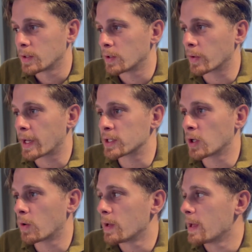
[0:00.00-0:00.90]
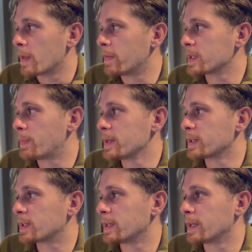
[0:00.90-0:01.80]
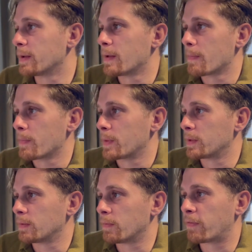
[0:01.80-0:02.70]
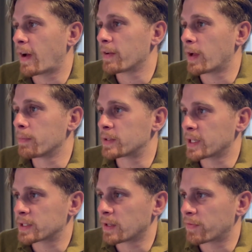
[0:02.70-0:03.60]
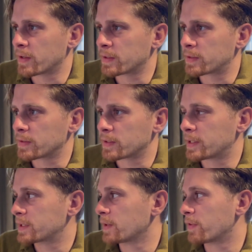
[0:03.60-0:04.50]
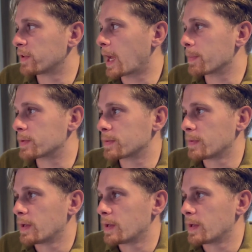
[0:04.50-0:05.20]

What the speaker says: Okay, so there's basically 6 different types.